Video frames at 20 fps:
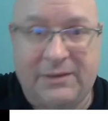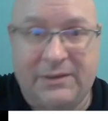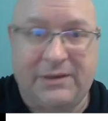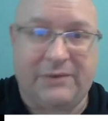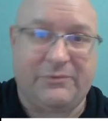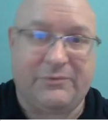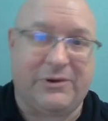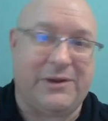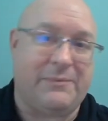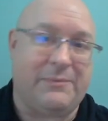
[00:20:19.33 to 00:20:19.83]

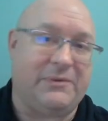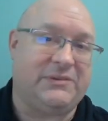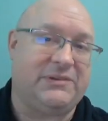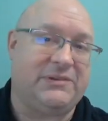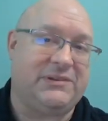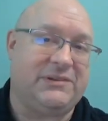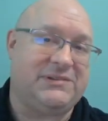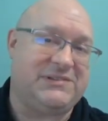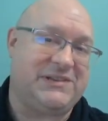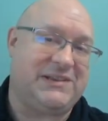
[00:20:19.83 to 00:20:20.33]
We're able
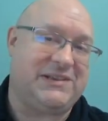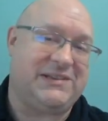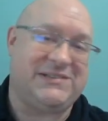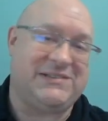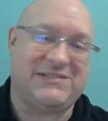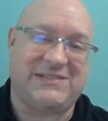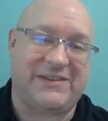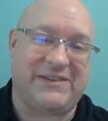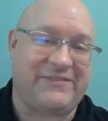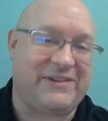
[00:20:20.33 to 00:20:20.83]
to see
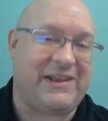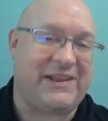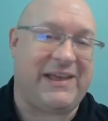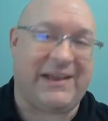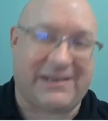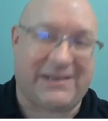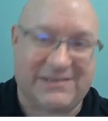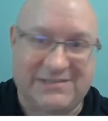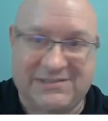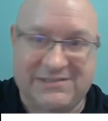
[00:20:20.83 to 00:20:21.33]

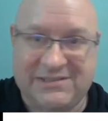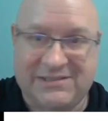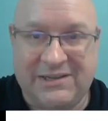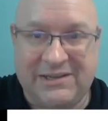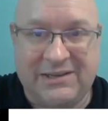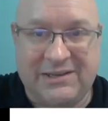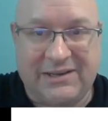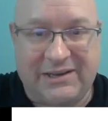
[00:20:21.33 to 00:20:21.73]
7x